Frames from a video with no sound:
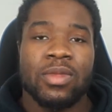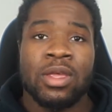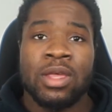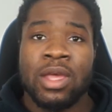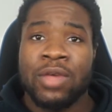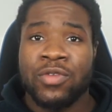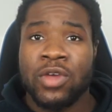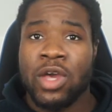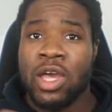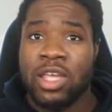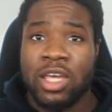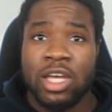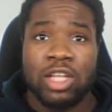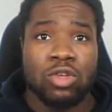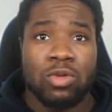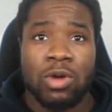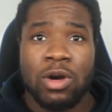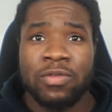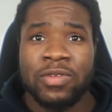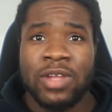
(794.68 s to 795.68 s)
if you're in year
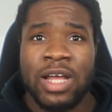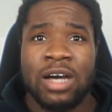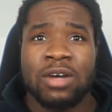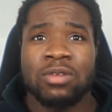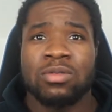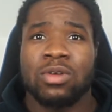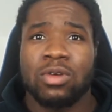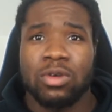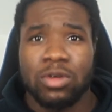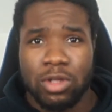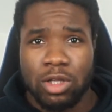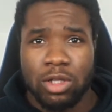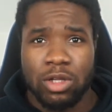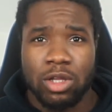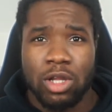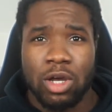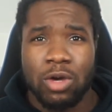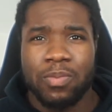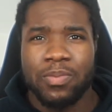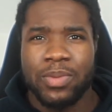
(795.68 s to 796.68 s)
12 now or
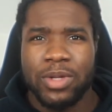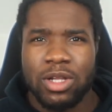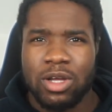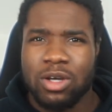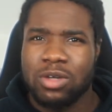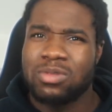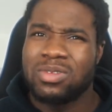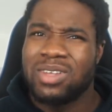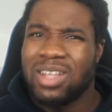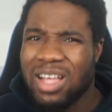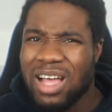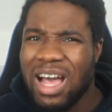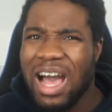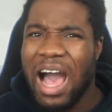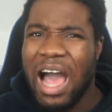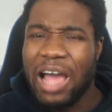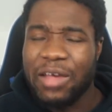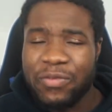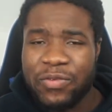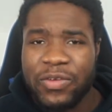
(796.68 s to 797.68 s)
below,
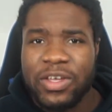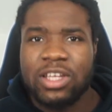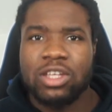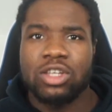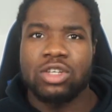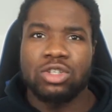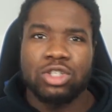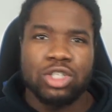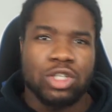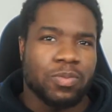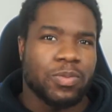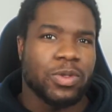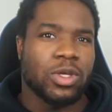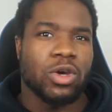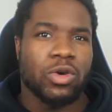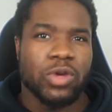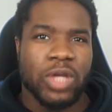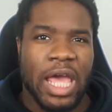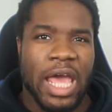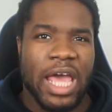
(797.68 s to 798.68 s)
I think you should be
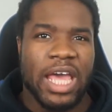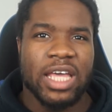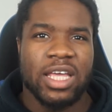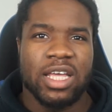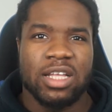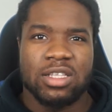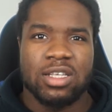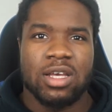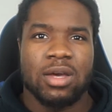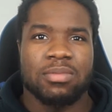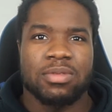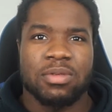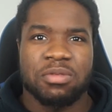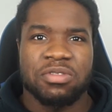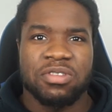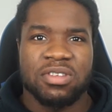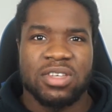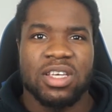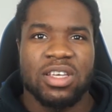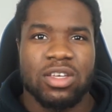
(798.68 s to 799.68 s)
okay in terms of
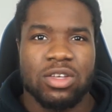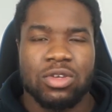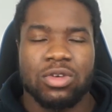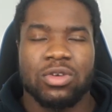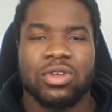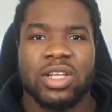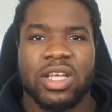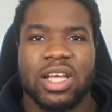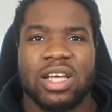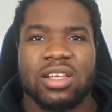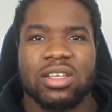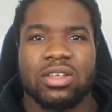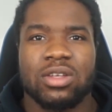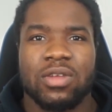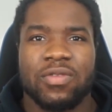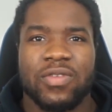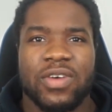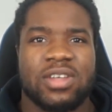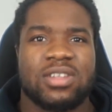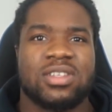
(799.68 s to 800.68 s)
seeing
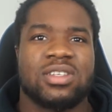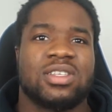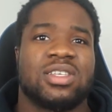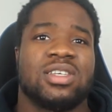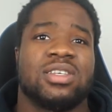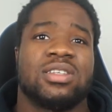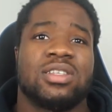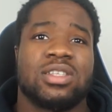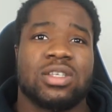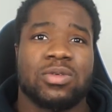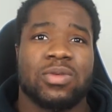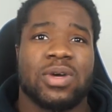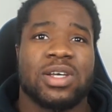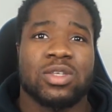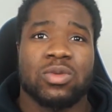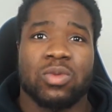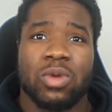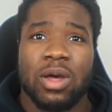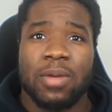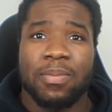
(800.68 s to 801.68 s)
university still
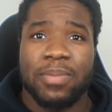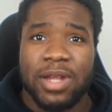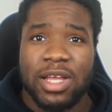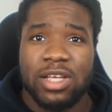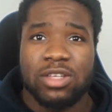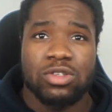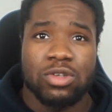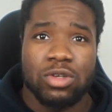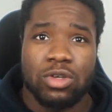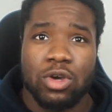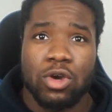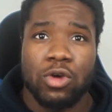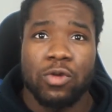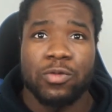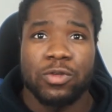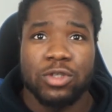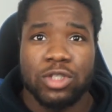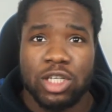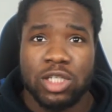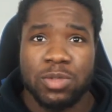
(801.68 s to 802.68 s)
as a place to go,
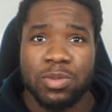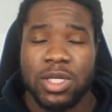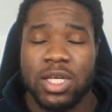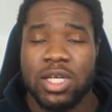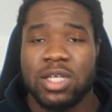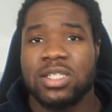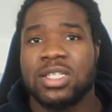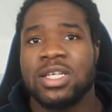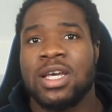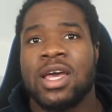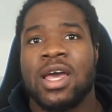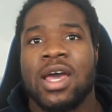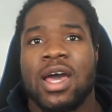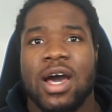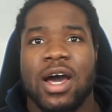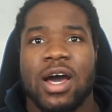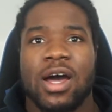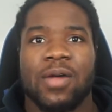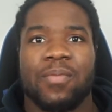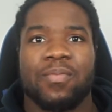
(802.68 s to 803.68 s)
just because
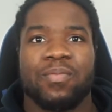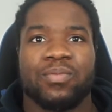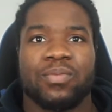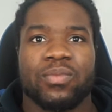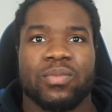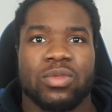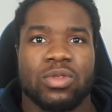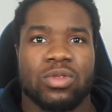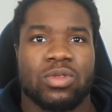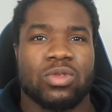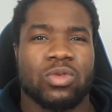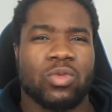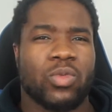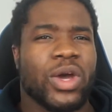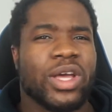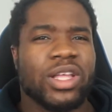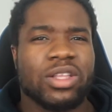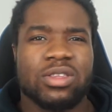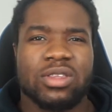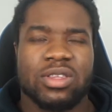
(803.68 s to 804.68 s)
the
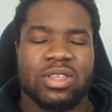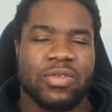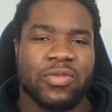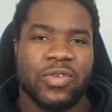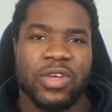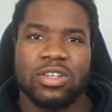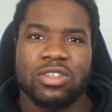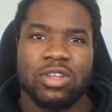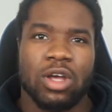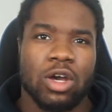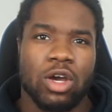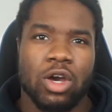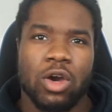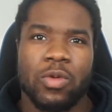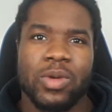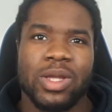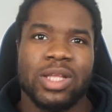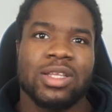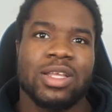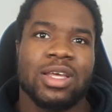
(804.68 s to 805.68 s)
way things are
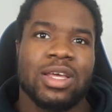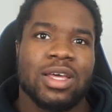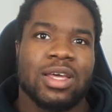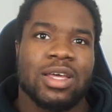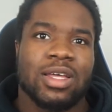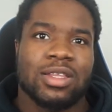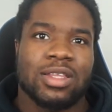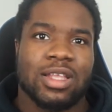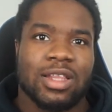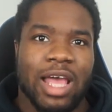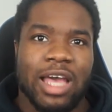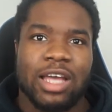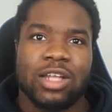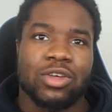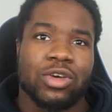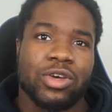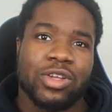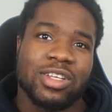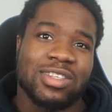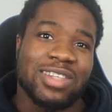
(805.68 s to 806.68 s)
going, the
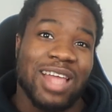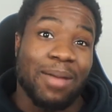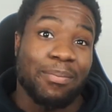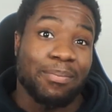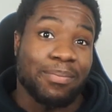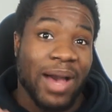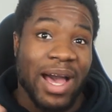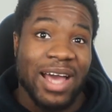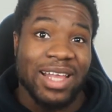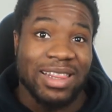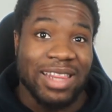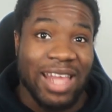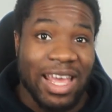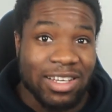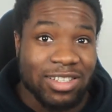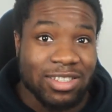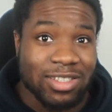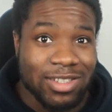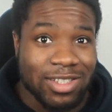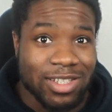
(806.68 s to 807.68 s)
likelihood is that by
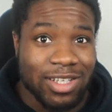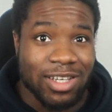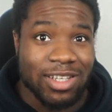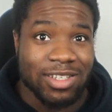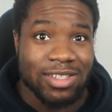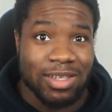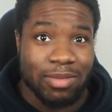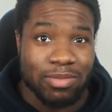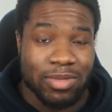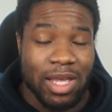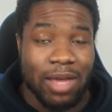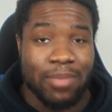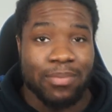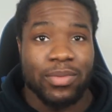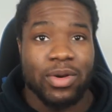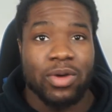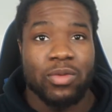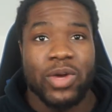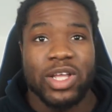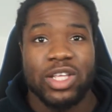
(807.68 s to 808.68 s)
next year,
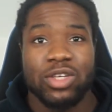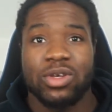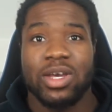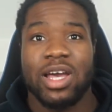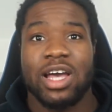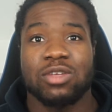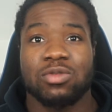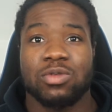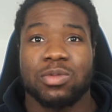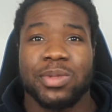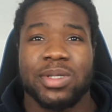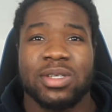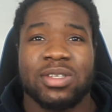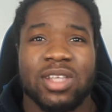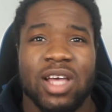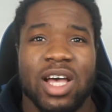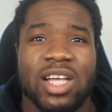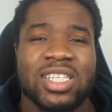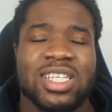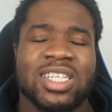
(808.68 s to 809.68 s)
September, when you guys would be
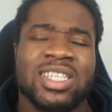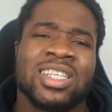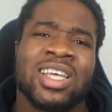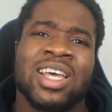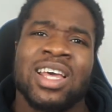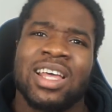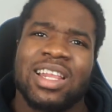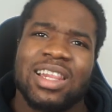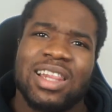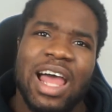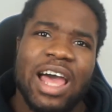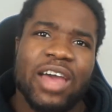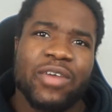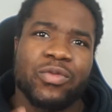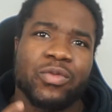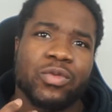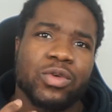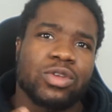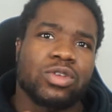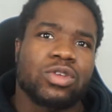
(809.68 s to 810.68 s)
starting,
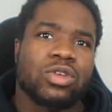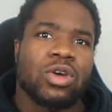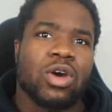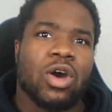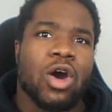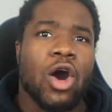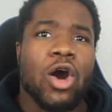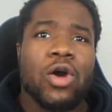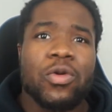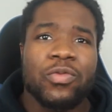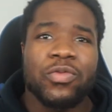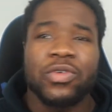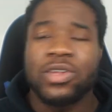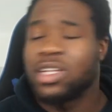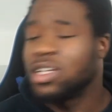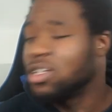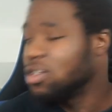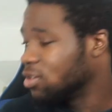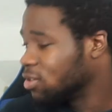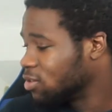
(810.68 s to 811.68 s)
life would
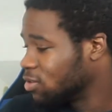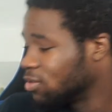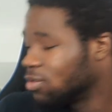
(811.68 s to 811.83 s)
hopefully